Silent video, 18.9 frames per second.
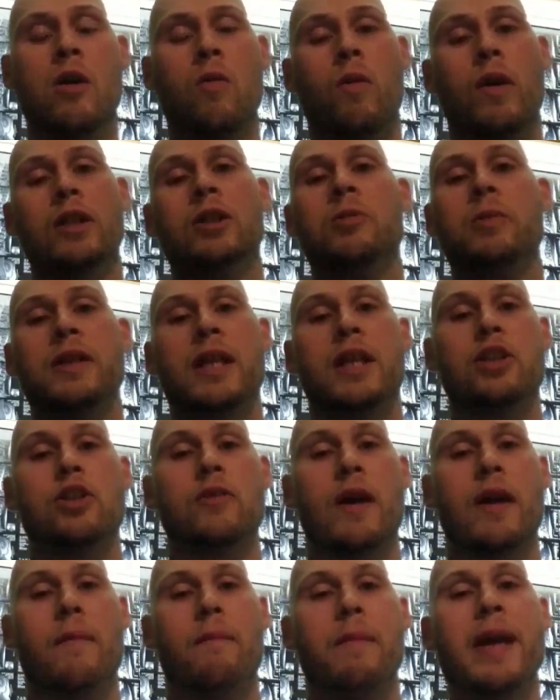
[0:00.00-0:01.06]
Once we get
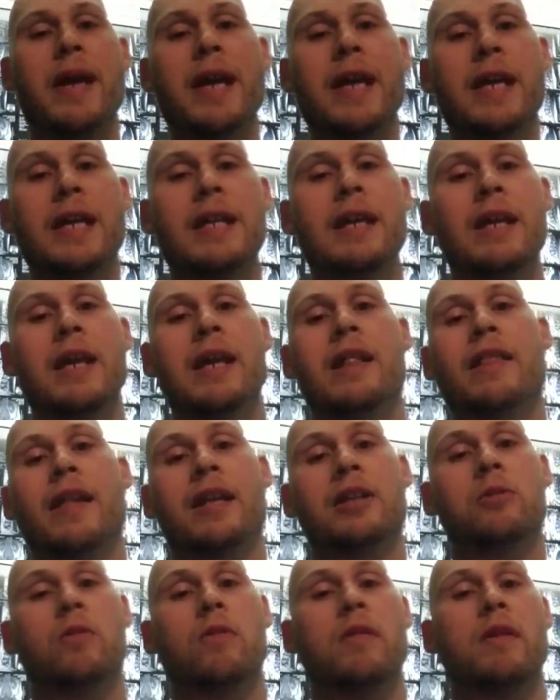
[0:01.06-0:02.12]
you out of pain,
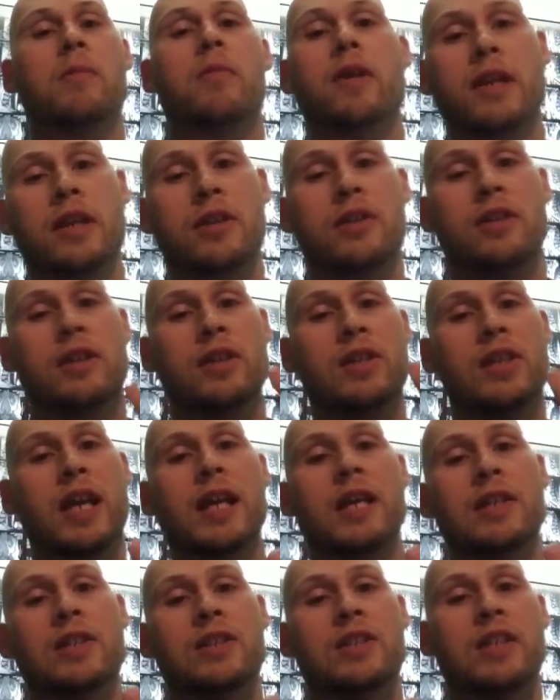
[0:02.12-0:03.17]
that's when we bring you to the
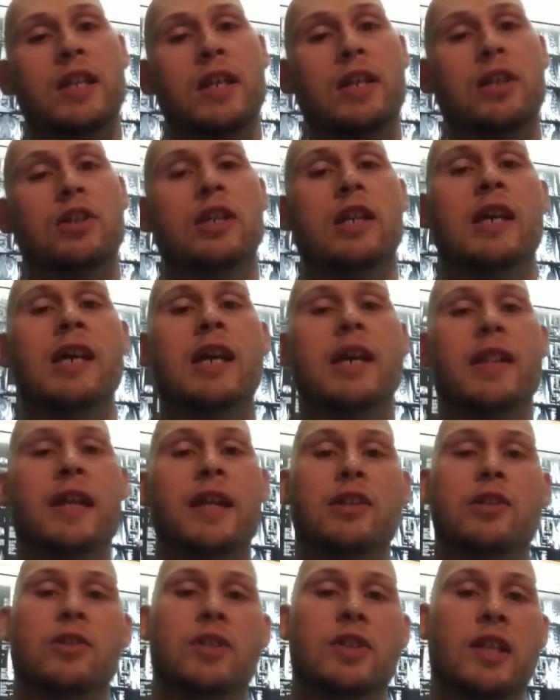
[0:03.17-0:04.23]
second stage, and
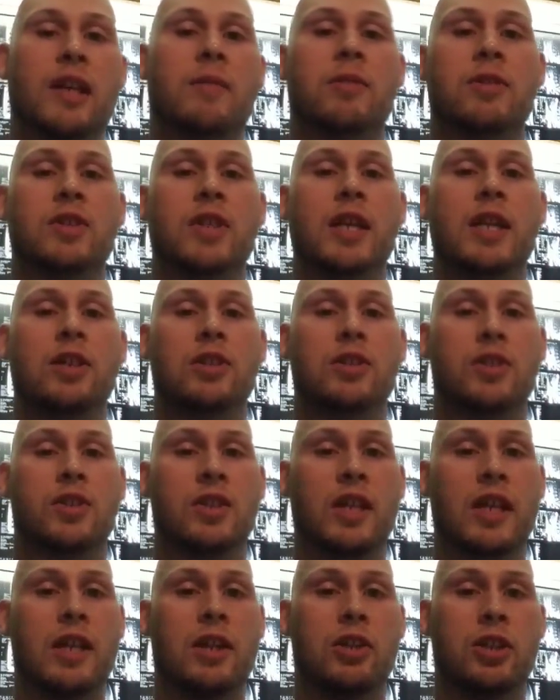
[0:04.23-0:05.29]
that's your stabilization
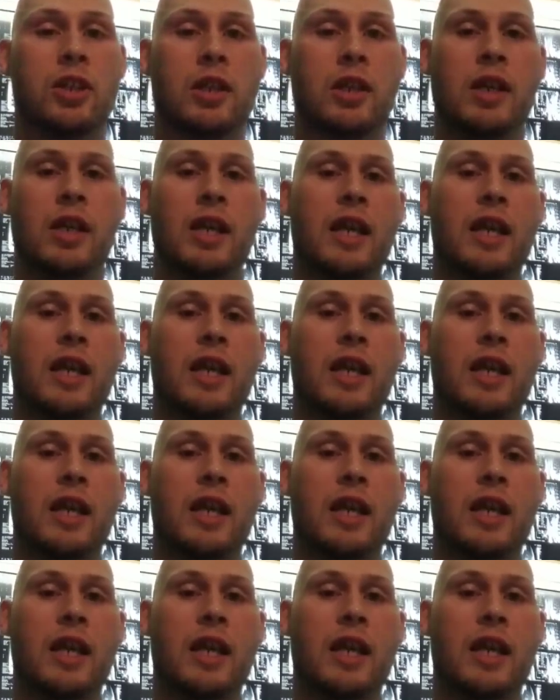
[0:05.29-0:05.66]
stage.